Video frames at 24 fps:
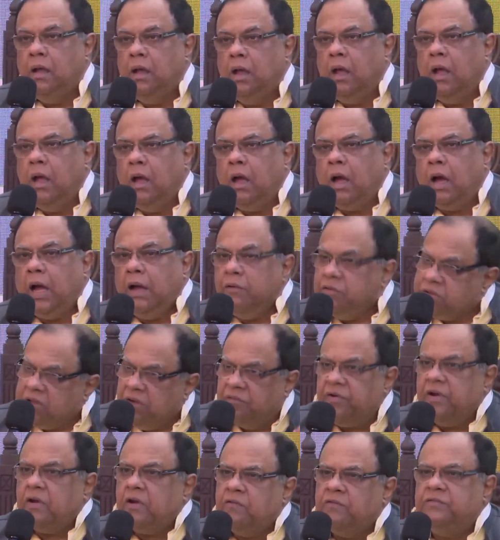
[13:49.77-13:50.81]
I was
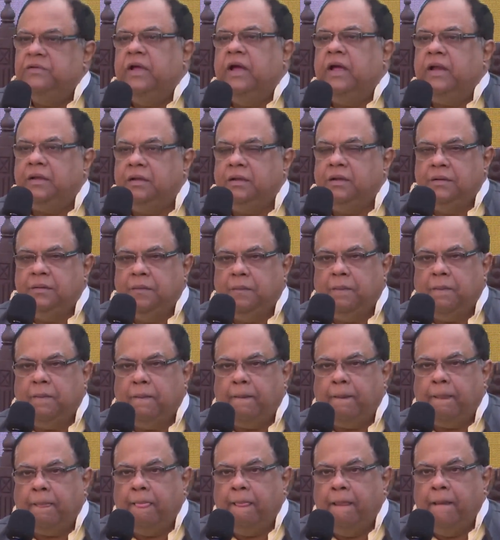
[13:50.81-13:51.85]
aware of that.
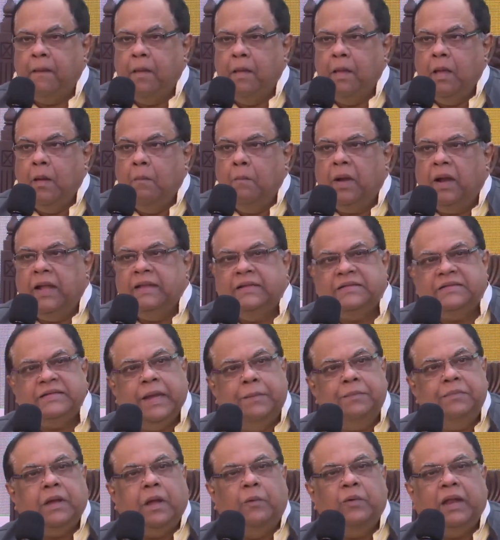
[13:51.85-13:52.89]
But at the same
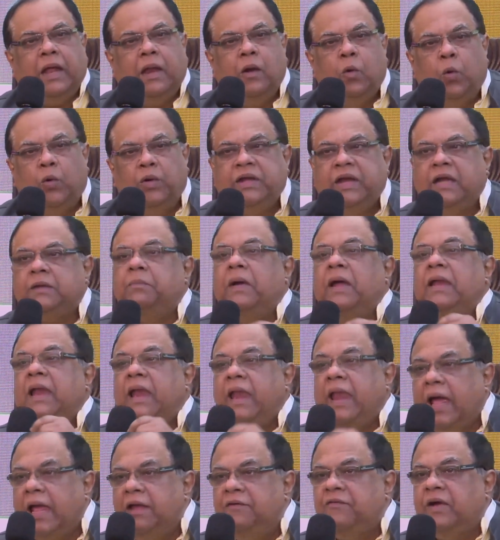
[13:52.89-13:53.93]
time, when I looked at my
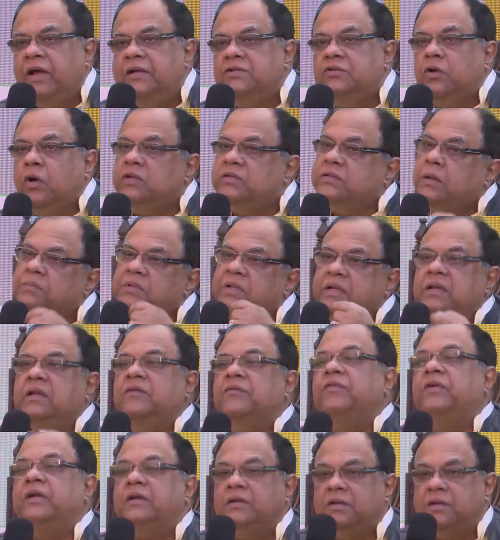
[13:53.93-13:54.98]
life, I saw something
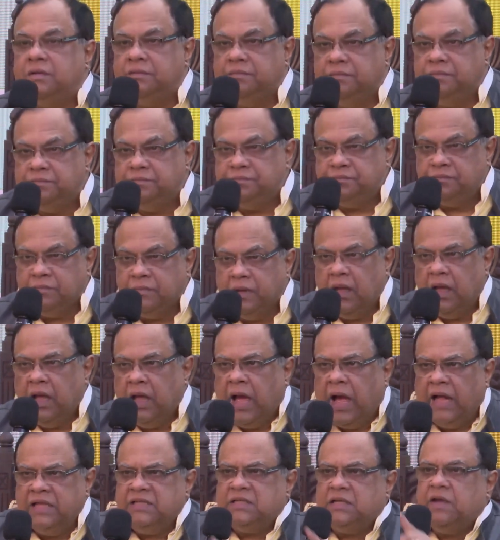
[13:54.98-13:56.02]
different. I
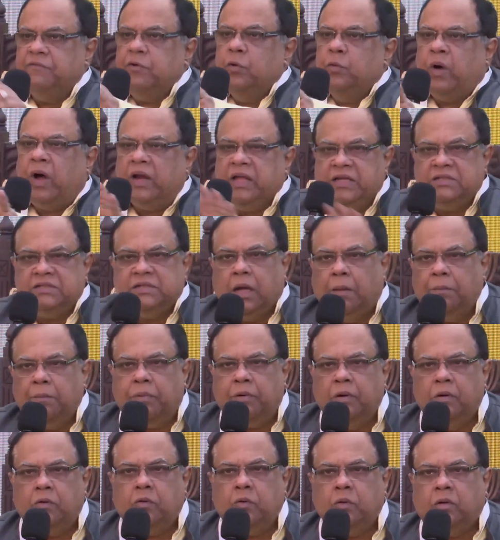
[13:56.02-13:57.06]
just give you one example
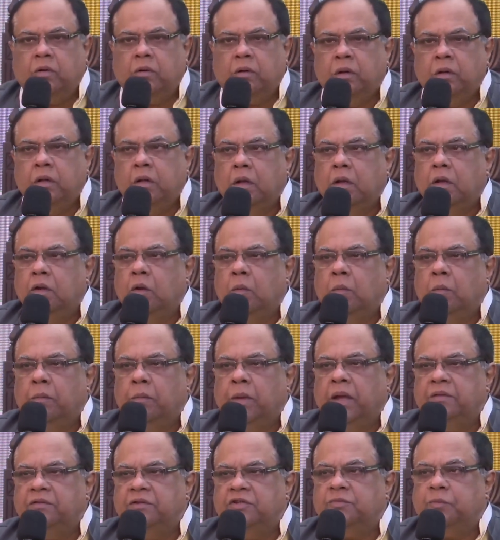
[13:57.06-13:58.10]
to make
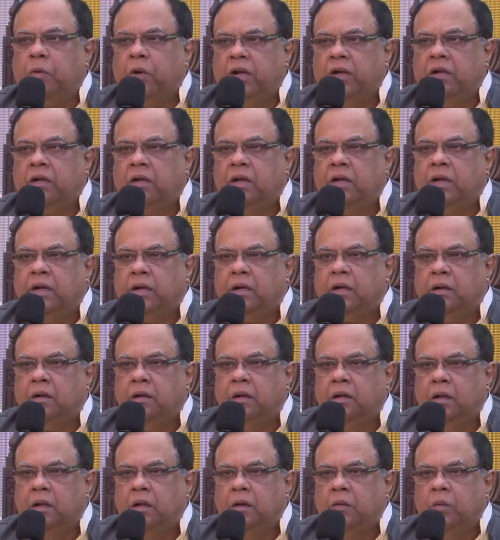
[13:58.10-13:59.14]
this point clear,
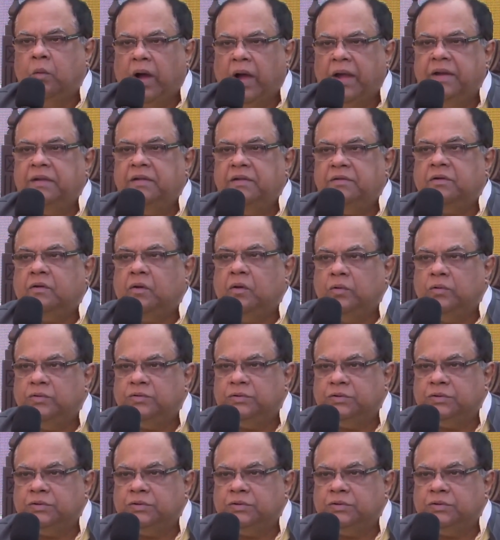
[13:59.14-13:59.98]
why it is closed.